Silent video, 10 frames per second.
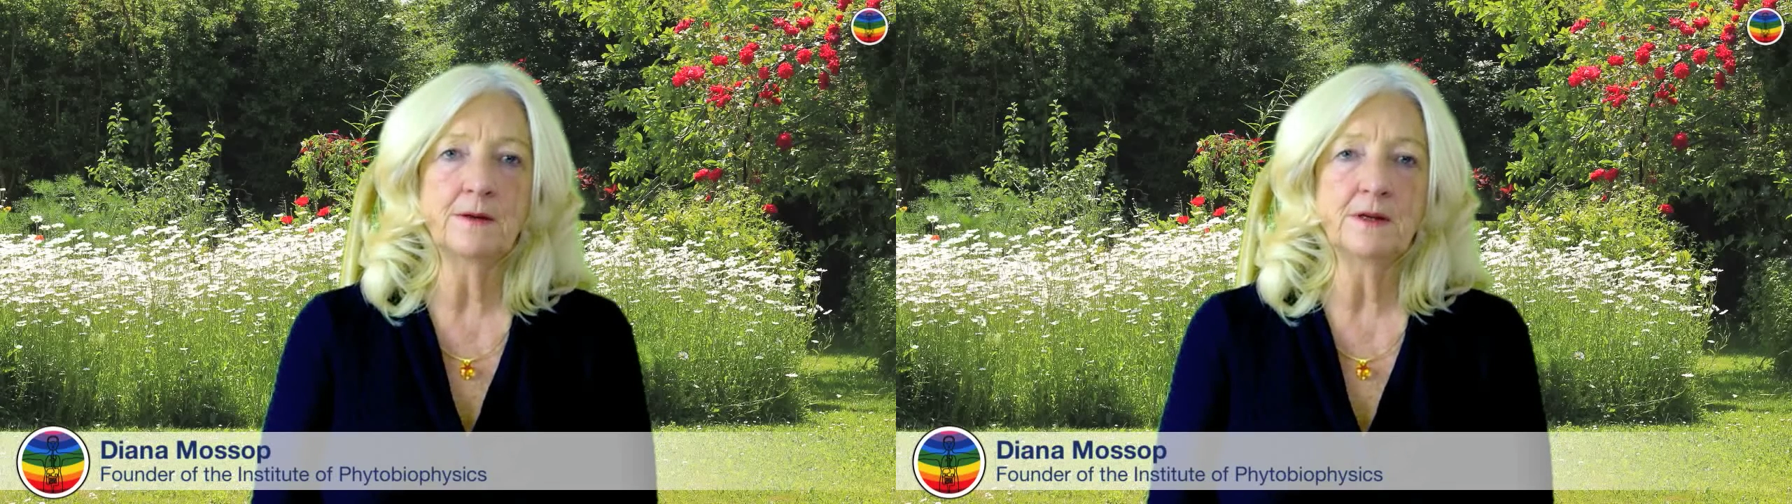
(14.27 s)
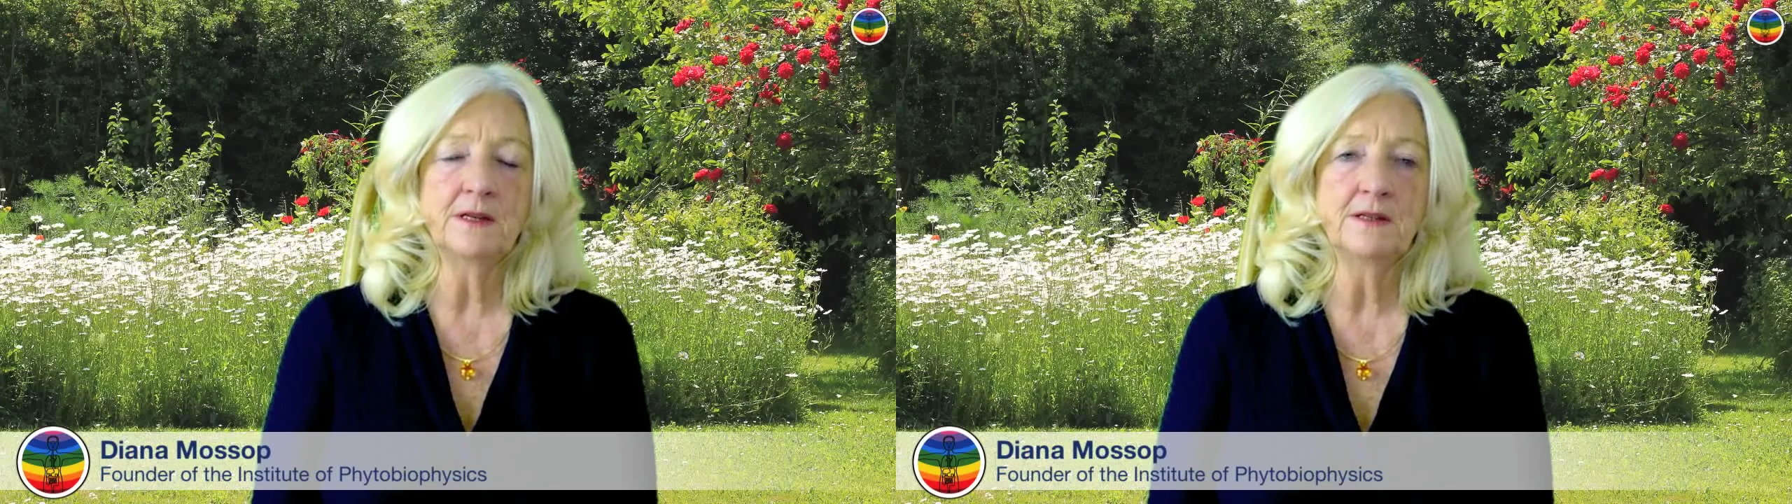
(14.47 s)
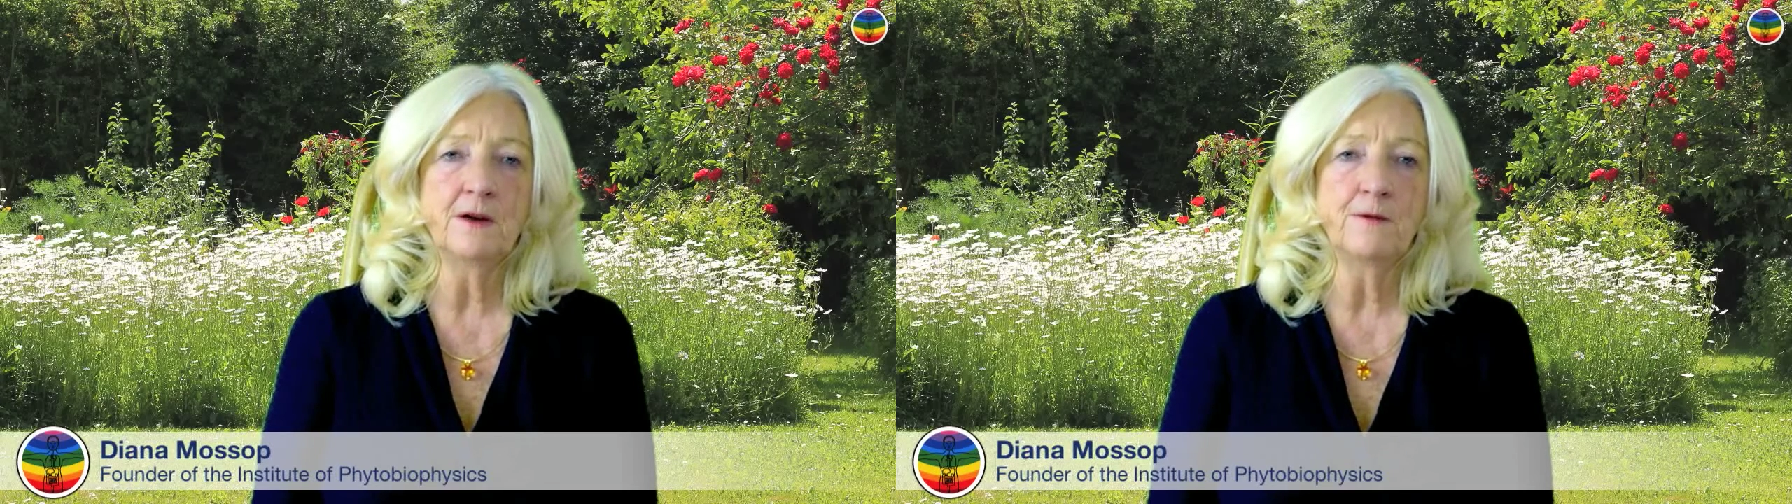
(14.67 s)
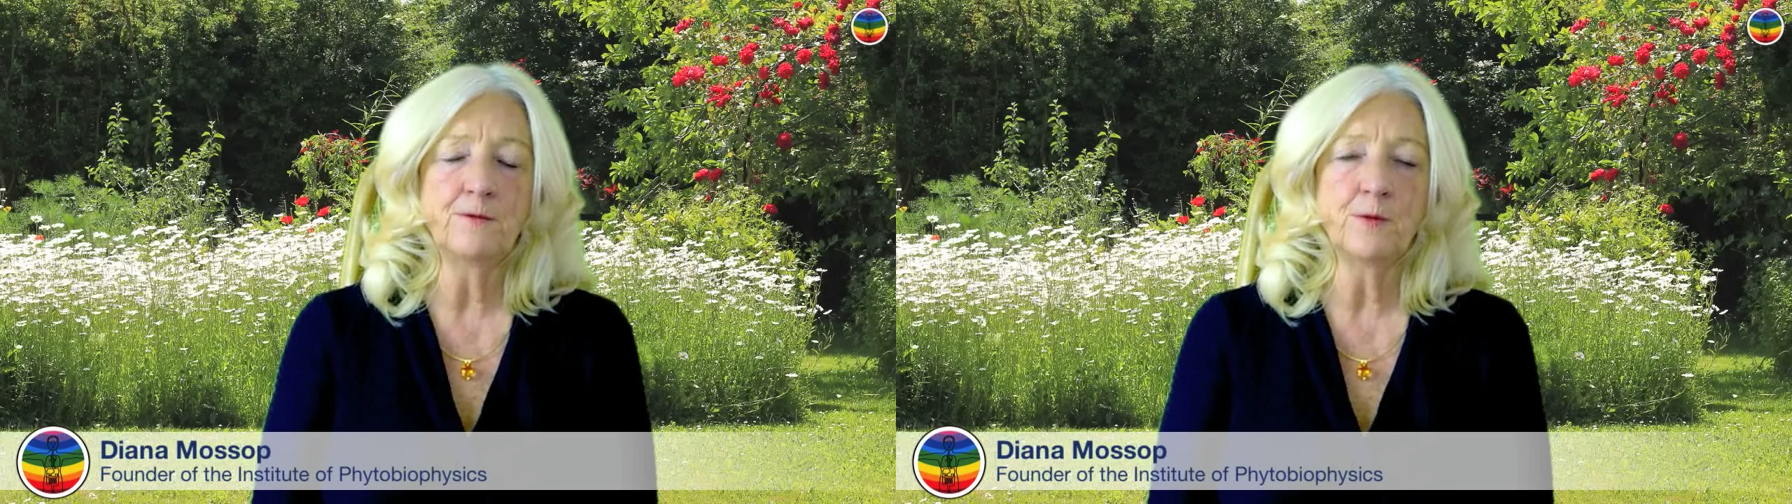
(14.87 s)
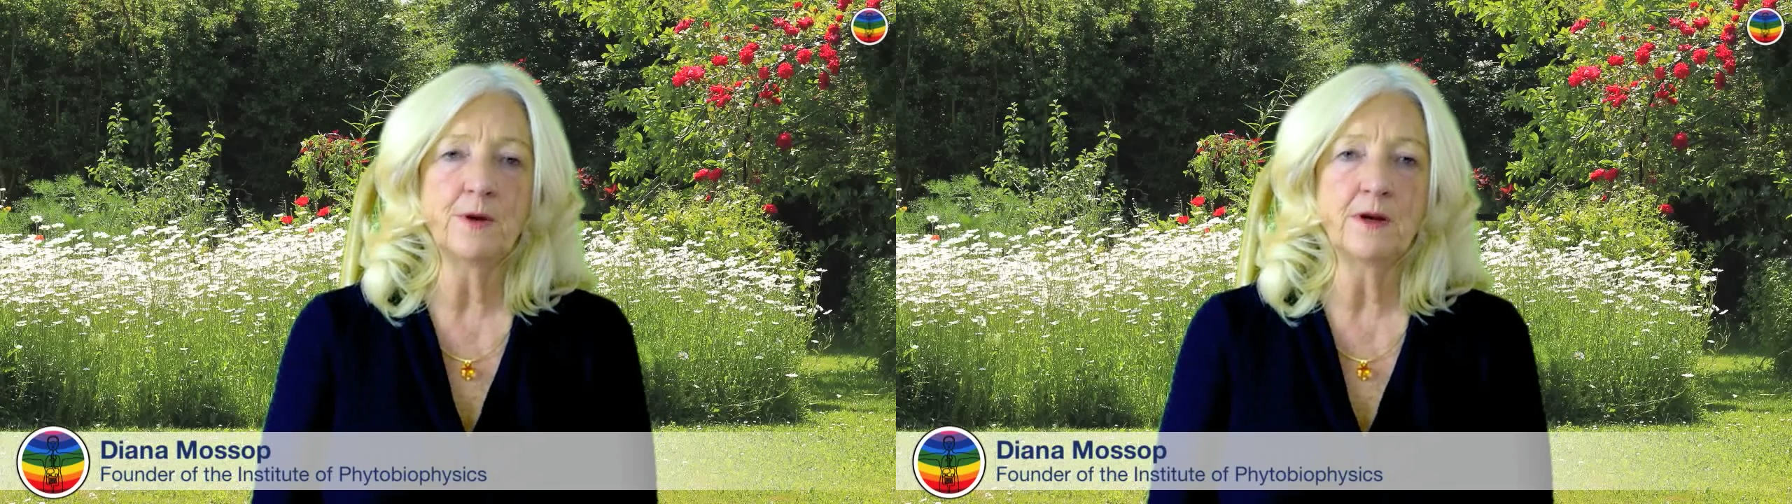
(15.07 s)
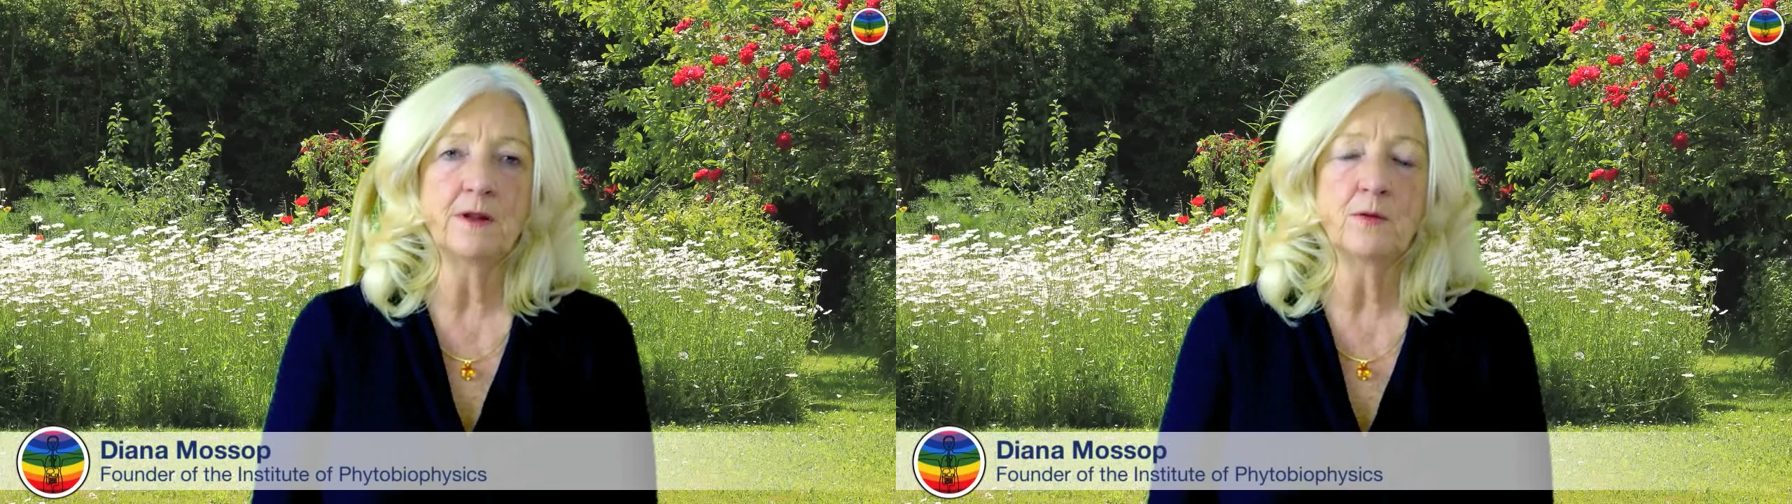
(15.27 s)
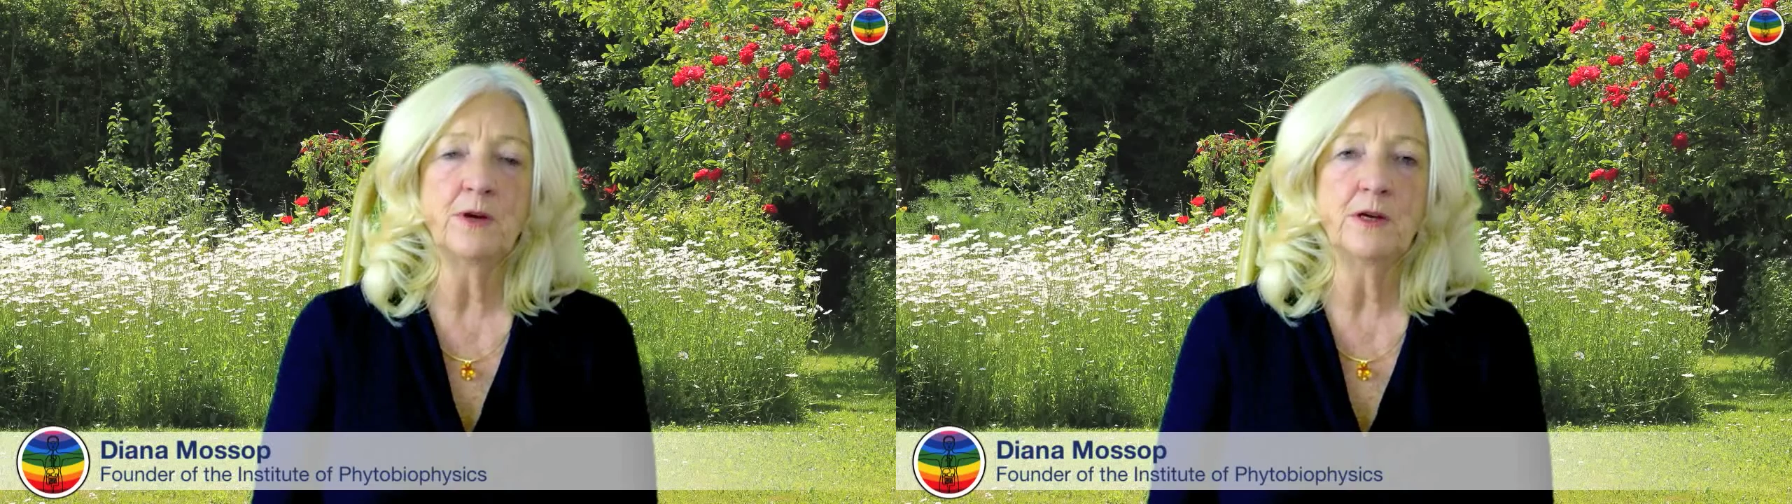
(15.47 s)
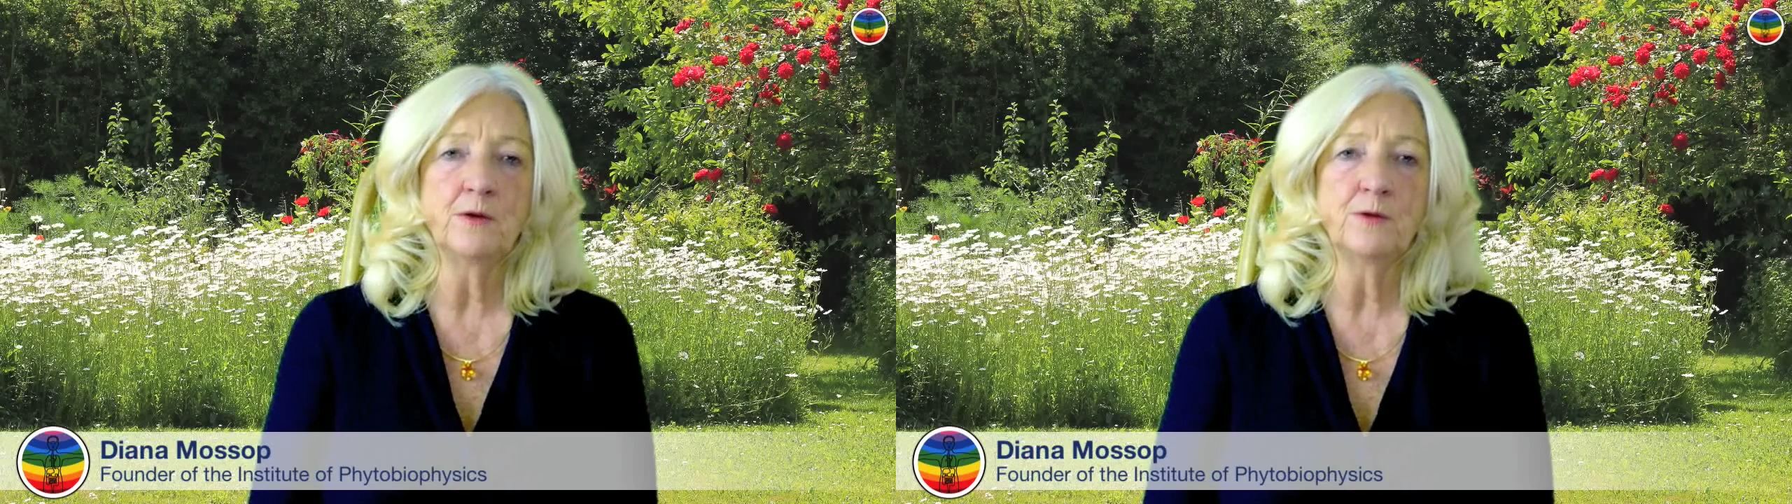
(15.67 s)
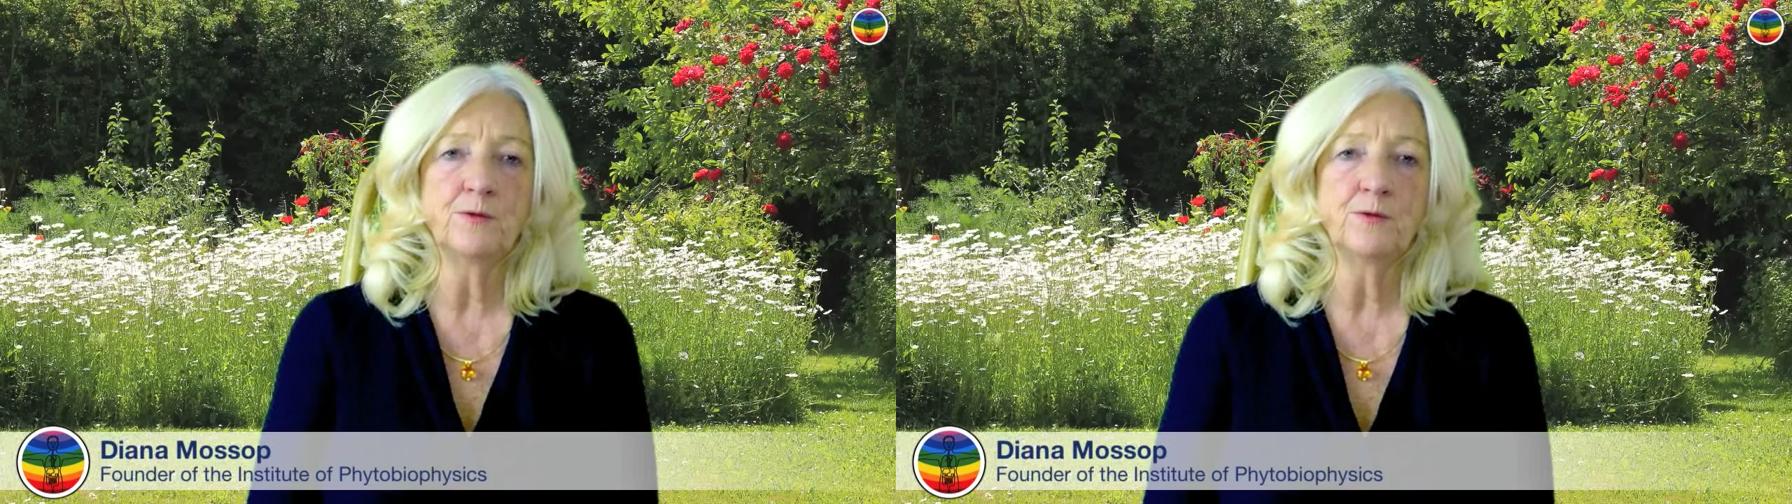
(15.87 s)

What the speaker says: This is our formula that we use